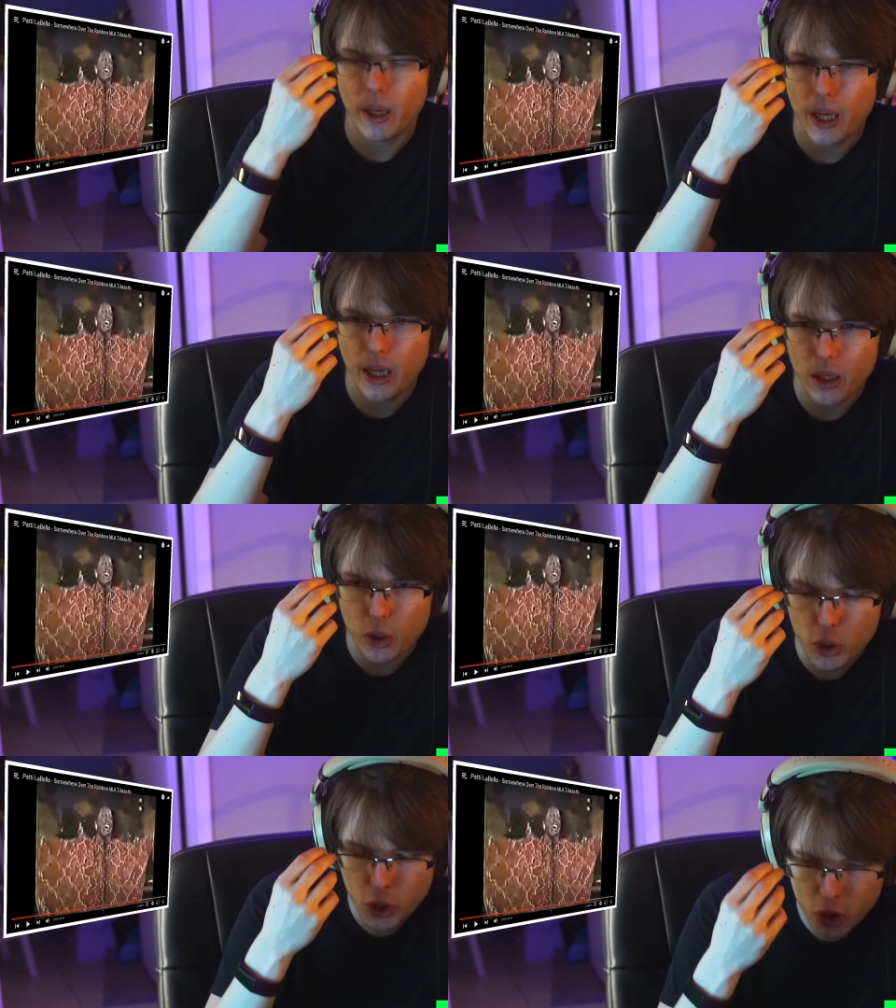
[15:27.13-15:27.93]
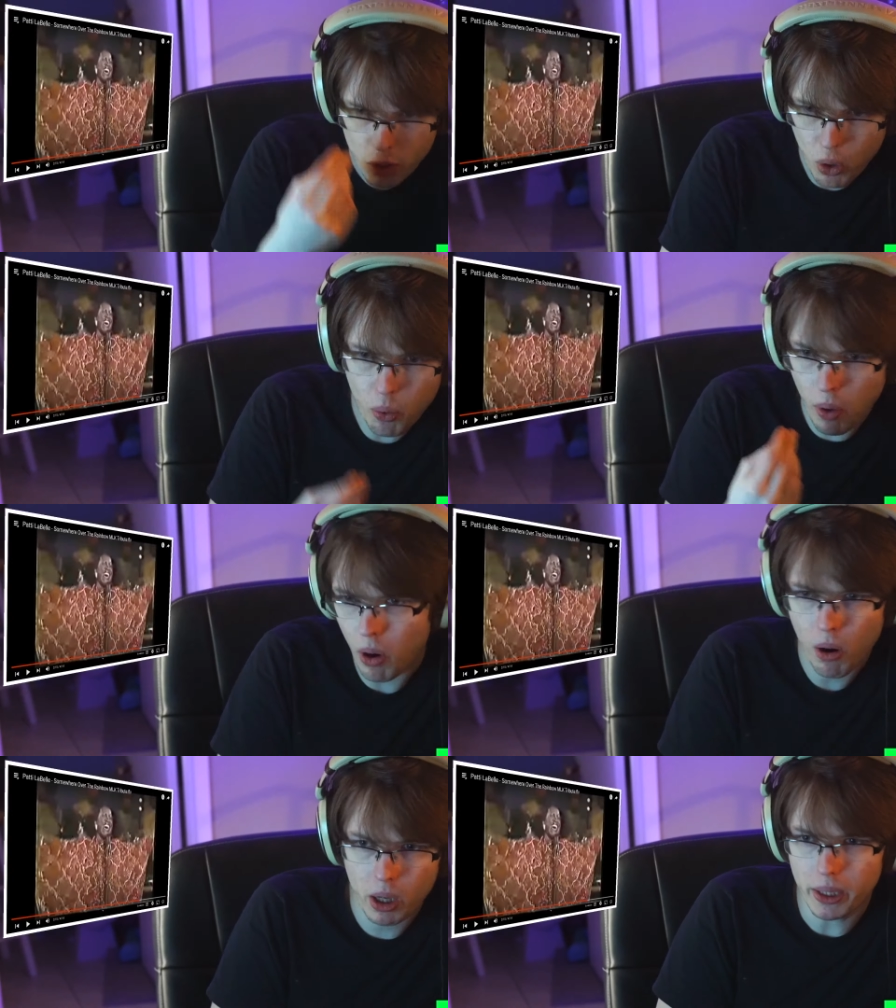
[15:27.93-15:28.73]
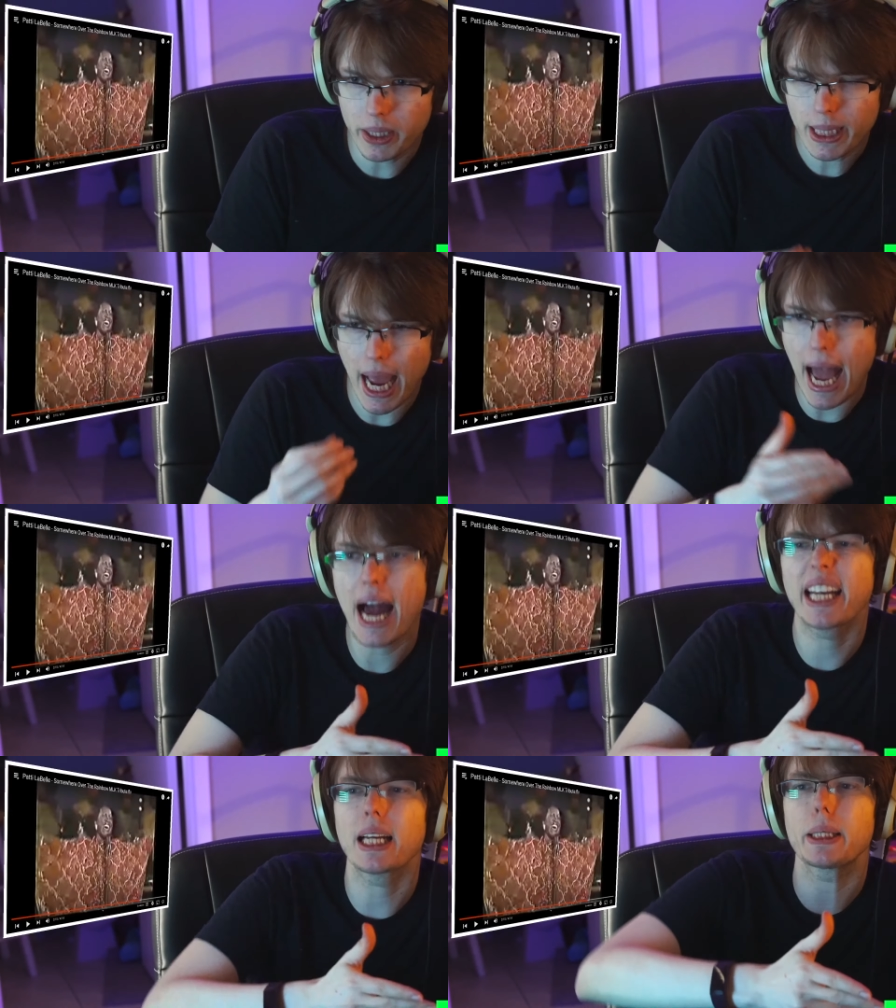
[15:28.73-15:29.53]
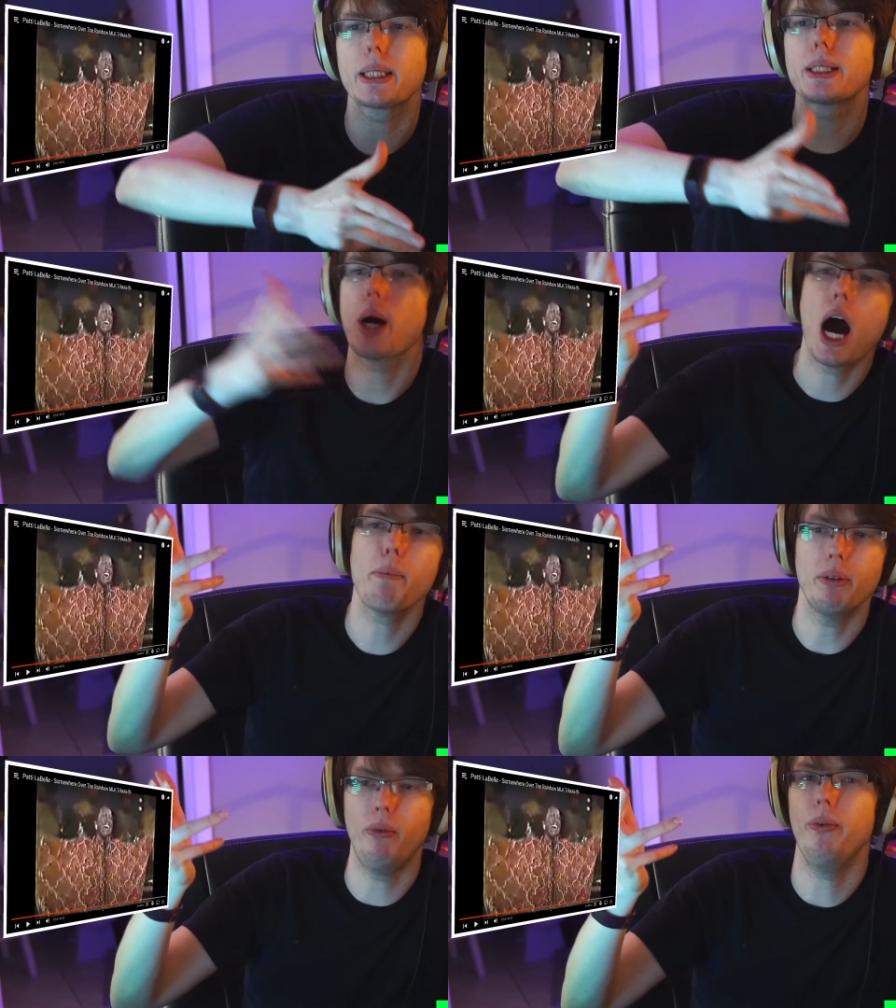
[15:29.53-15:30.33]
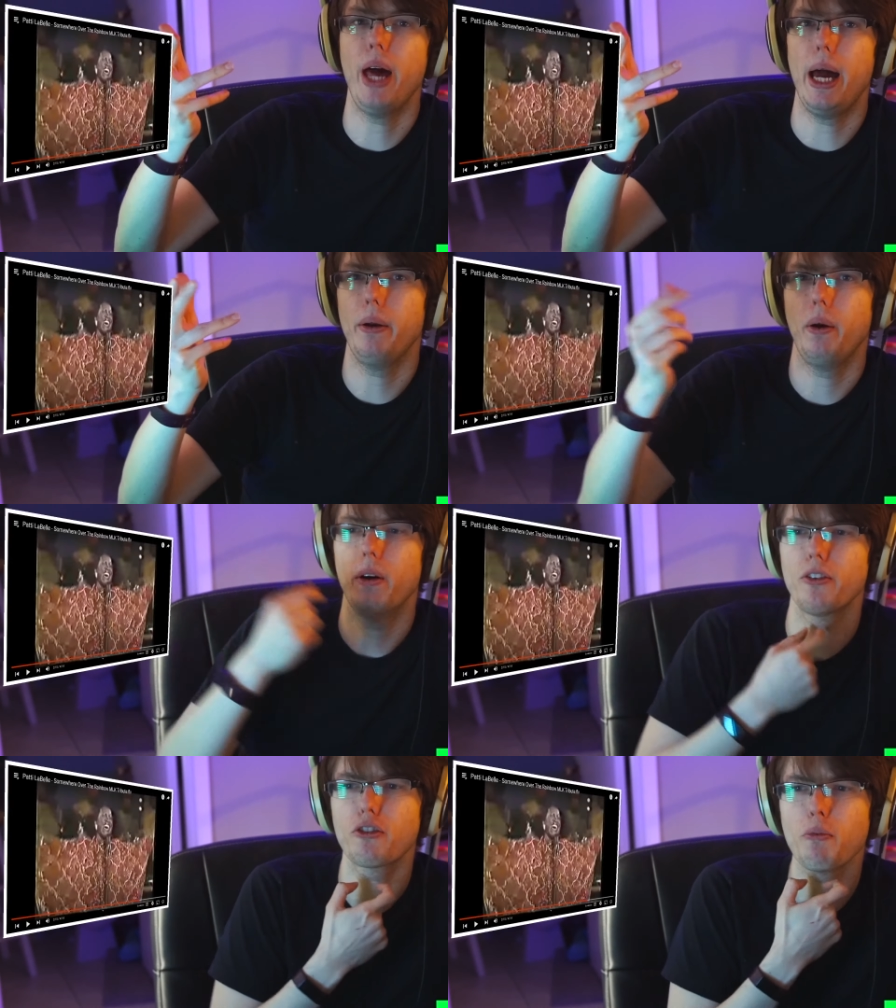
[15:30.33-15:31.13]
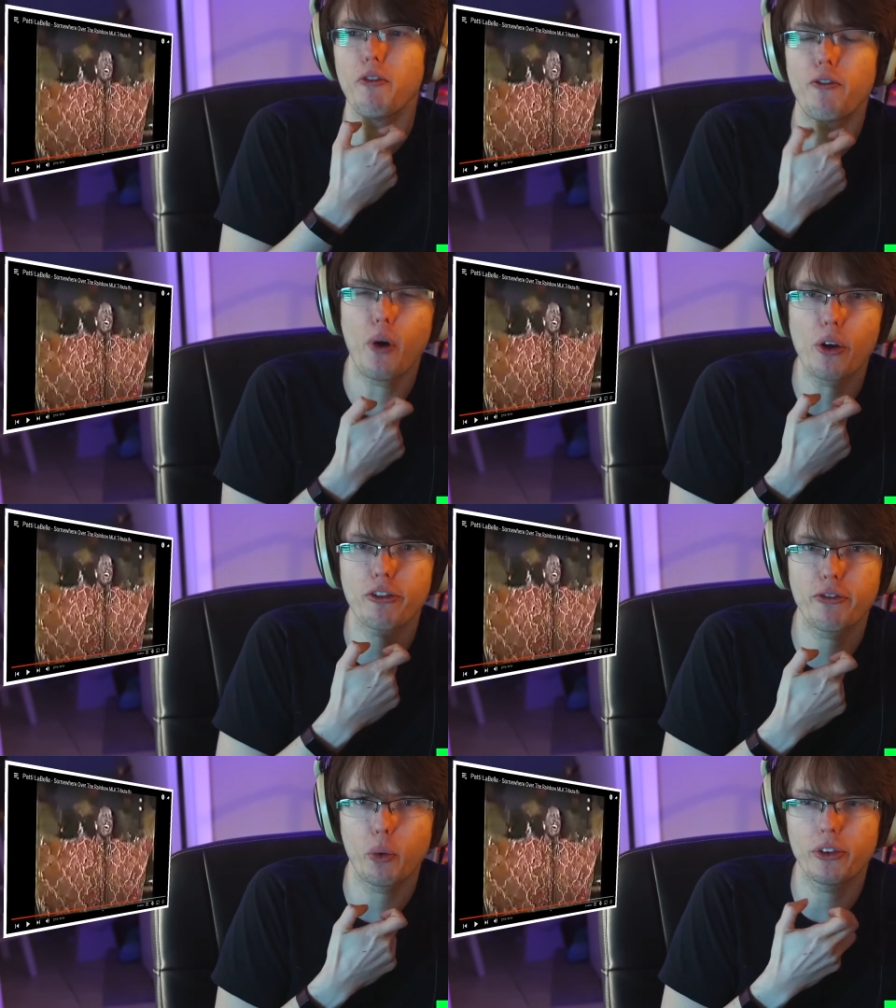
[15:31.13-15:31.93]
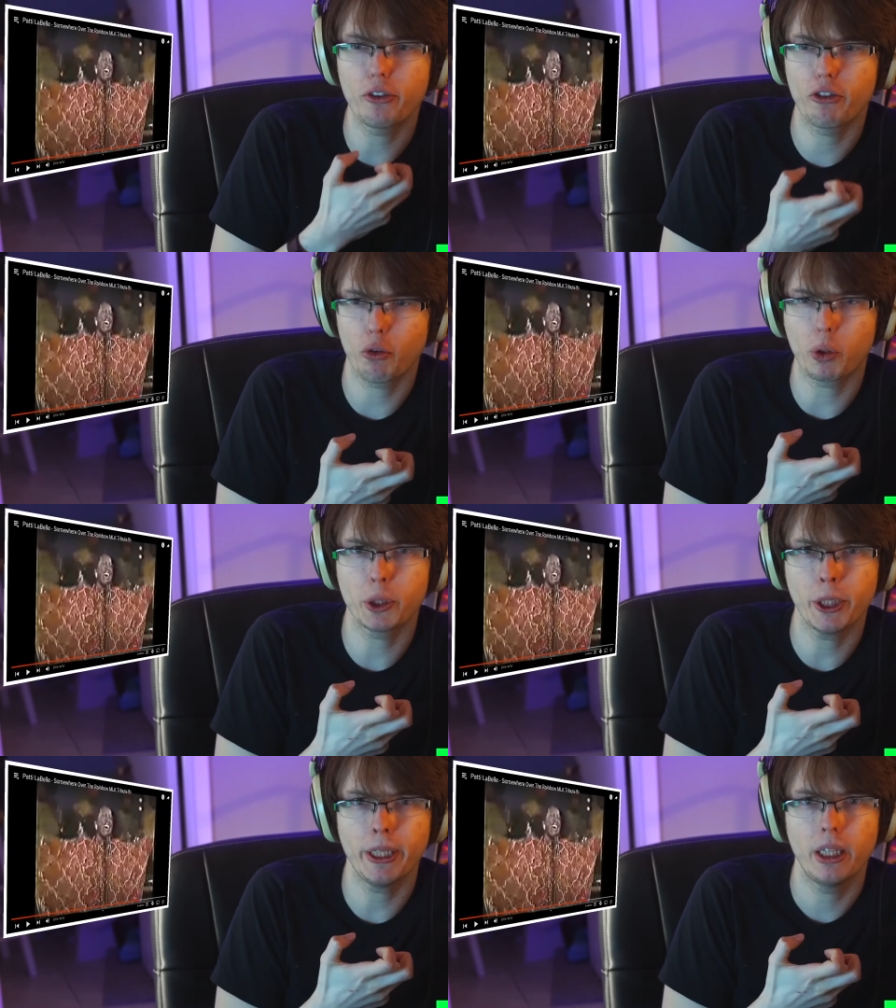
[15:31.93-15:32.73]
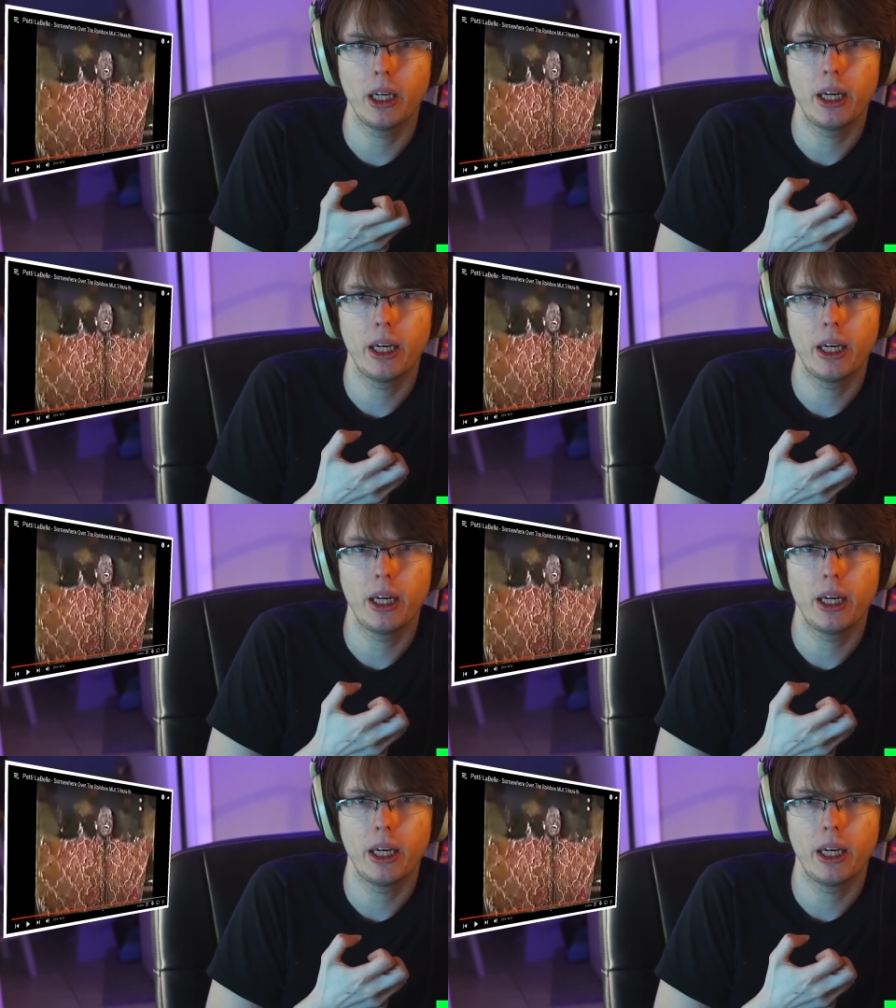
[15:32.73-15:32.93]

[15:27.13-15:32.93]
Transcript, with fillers: It is so hard to add on top of that some false fold distortion